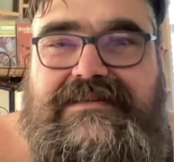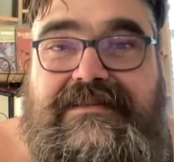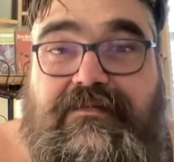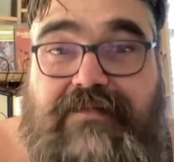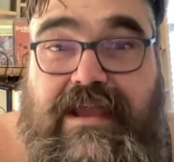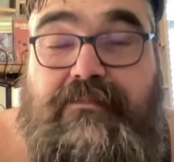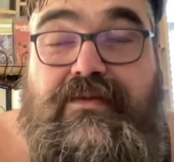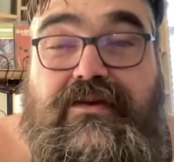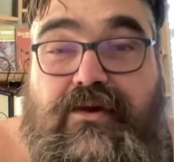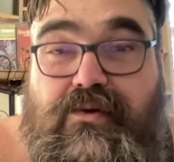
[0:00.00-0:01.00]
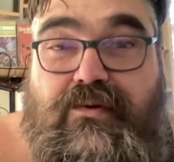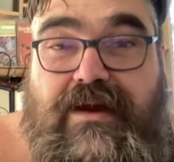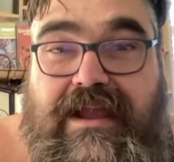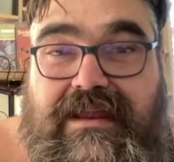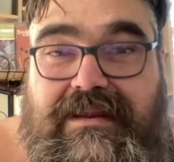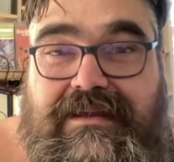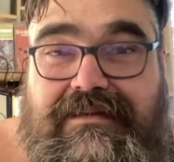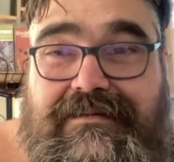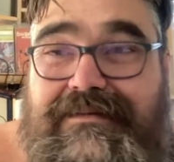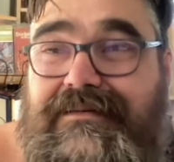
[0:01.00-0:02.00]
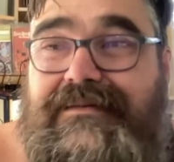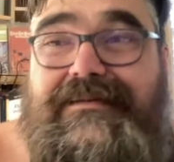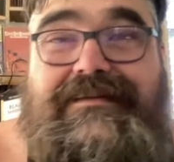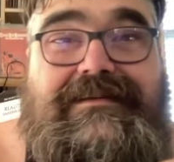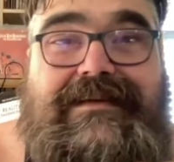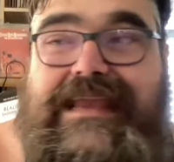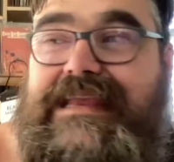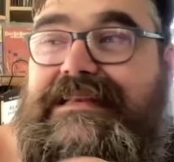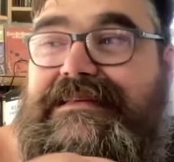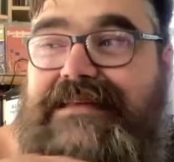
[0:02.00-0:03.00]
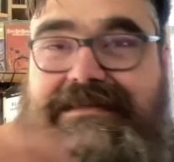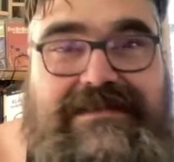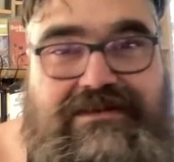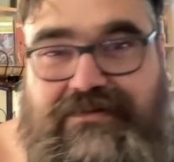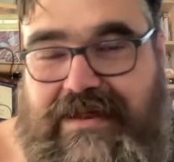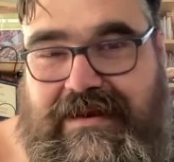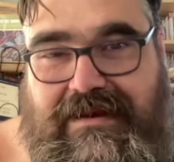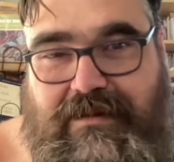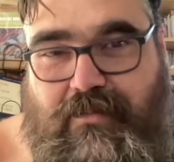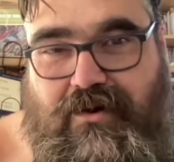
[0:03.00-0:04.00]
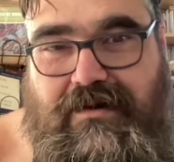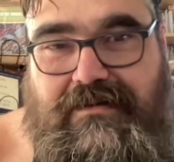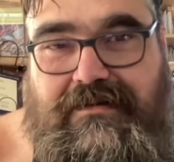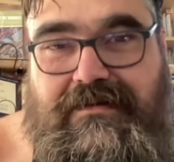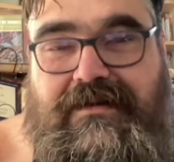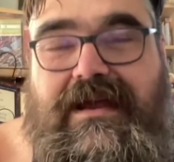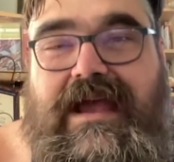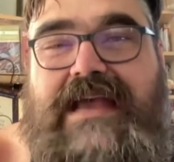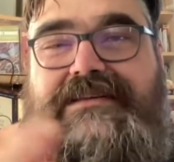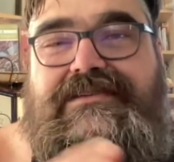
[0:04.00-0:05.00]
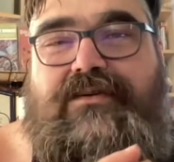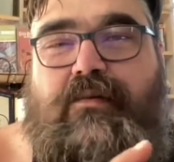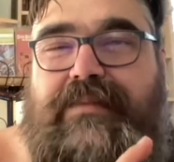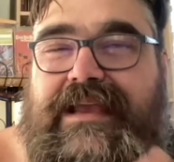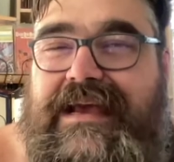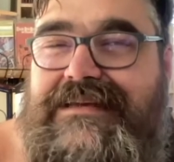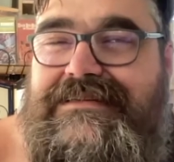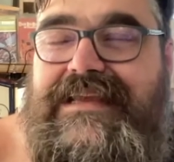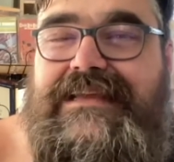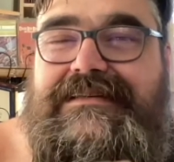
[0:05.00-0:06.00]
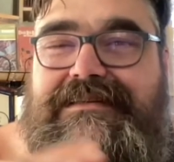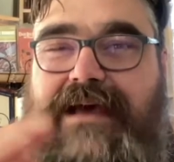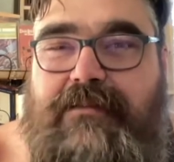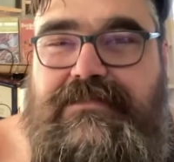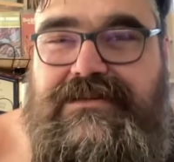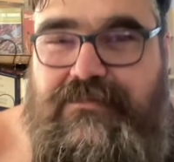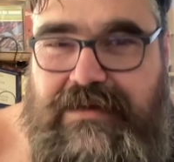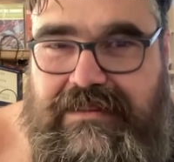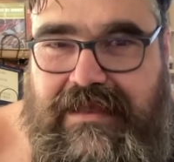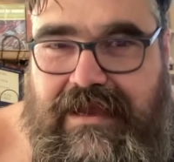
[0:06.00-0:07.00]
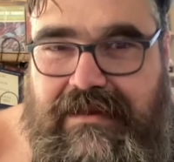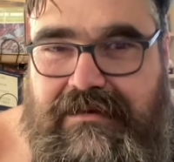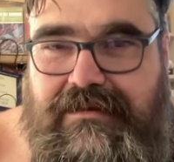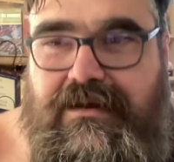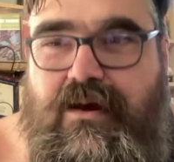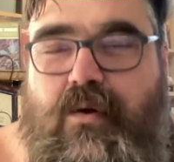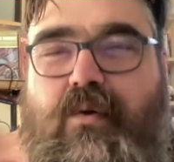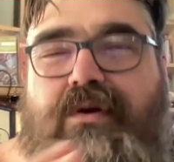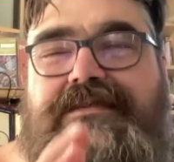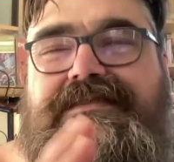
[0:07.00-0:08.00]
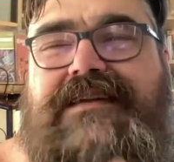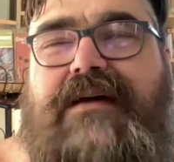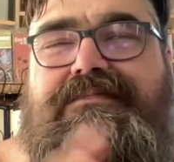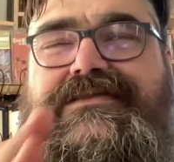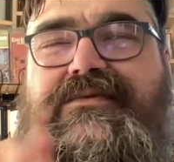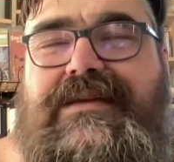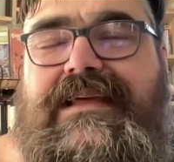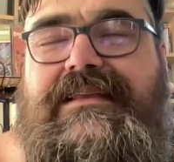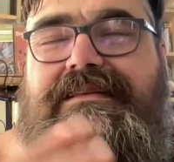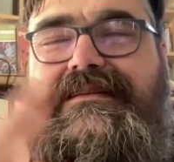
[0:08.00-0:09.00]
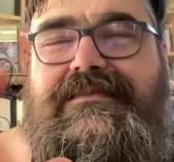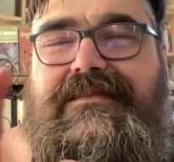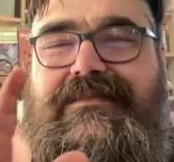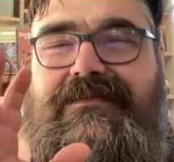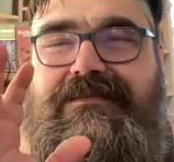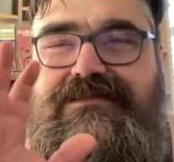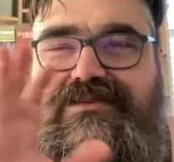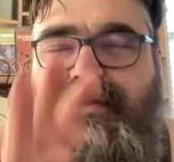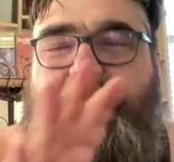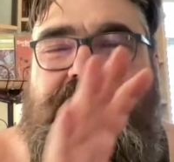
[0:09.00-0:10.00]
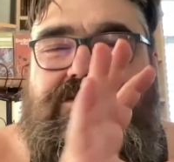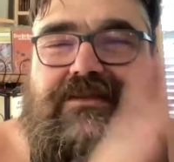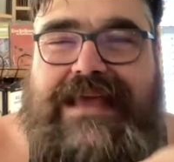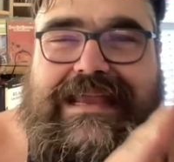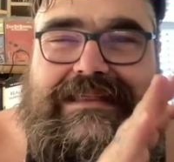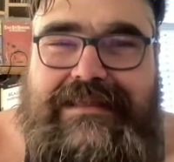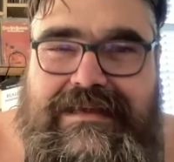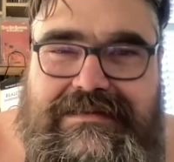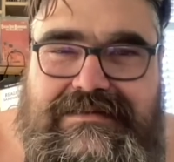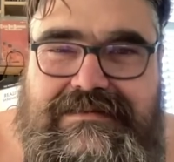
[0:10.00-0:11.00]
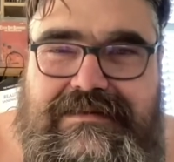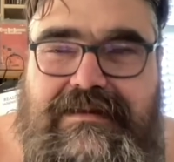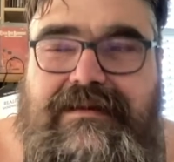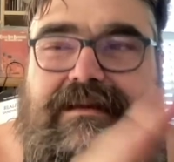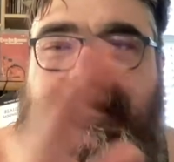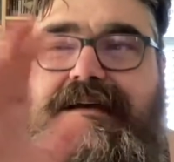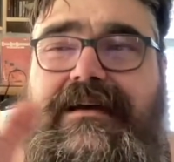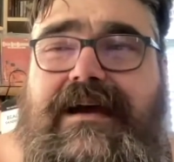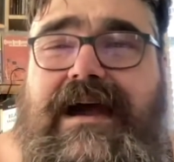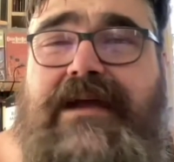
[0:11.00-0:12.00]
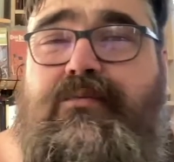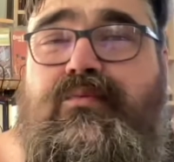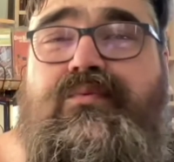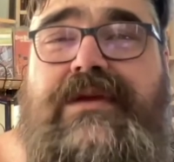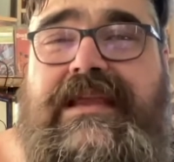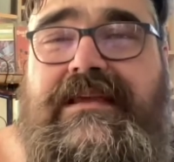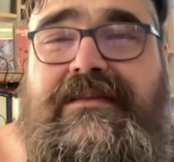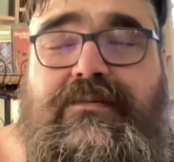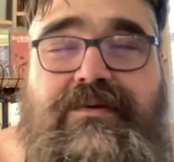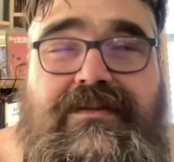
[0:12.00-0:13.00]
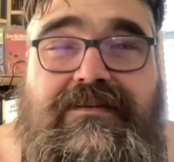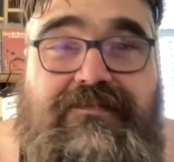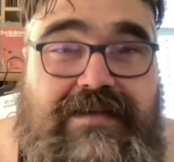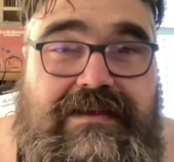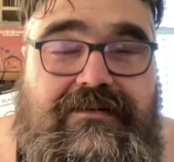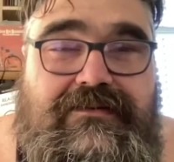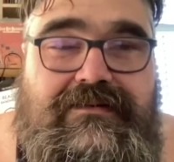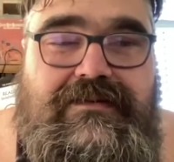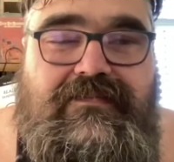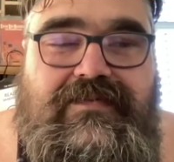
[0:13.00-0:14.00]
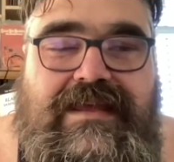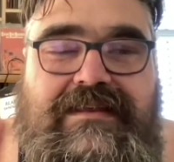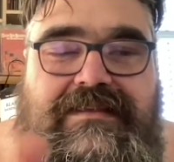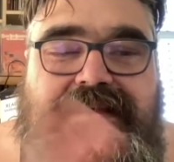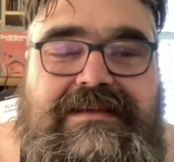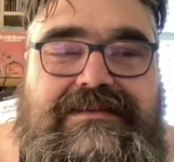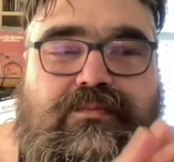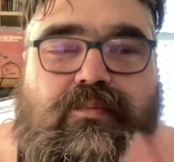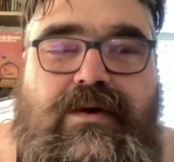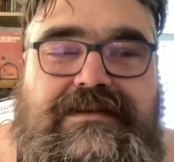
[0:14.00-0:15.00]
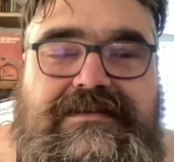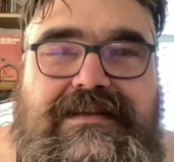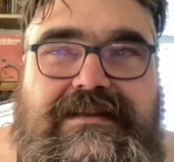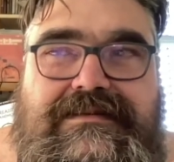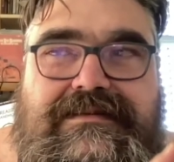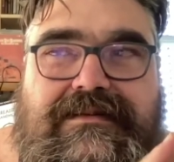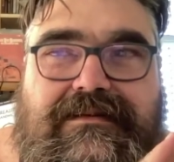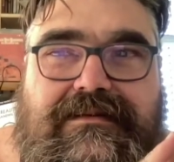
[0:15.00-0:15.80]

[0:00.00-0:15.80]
the fame and the notoriety, he doesn't do that anymore. And so because he stopped doing that, or stopped doing it so much like this, I really, really feel that this wasn't